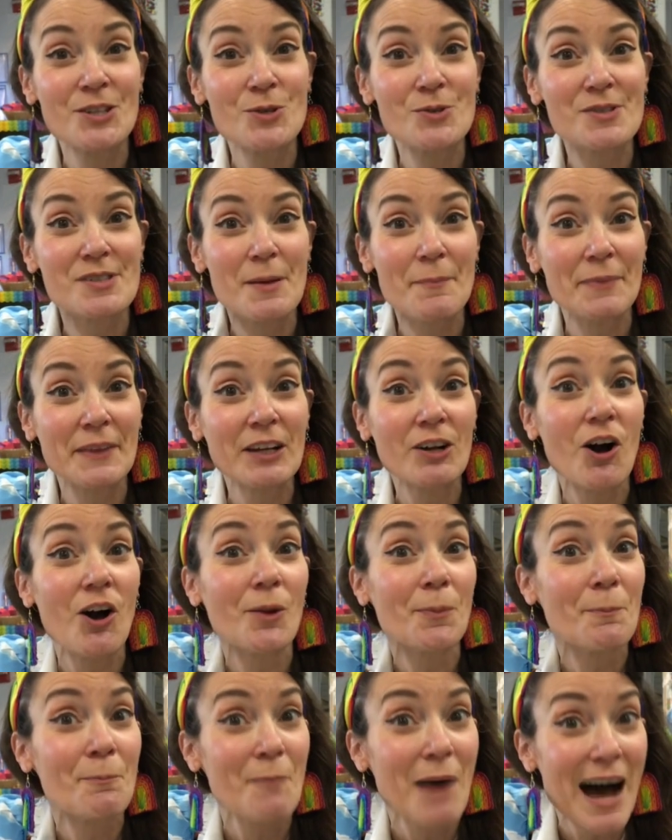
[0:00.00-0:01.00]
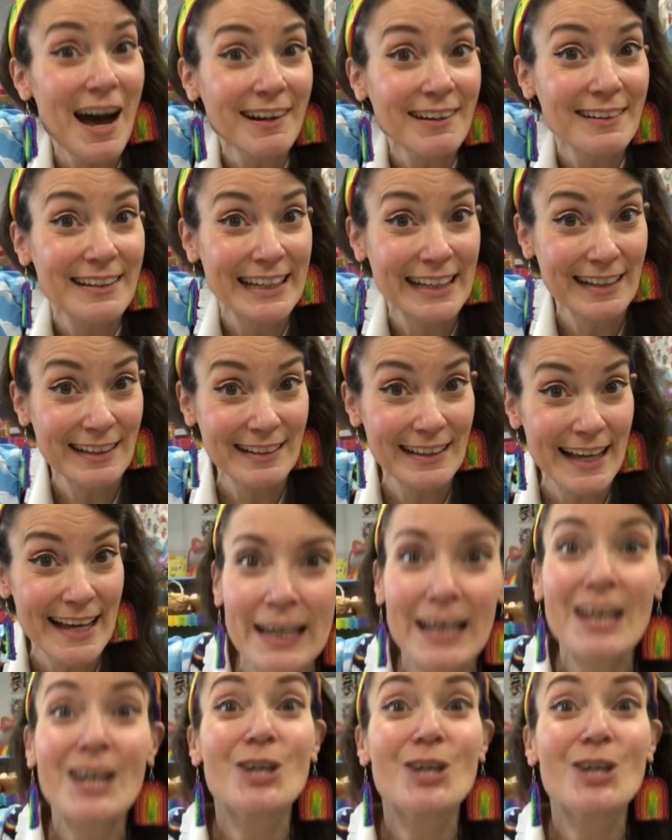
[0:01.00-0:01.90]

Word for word: used something called modeling clay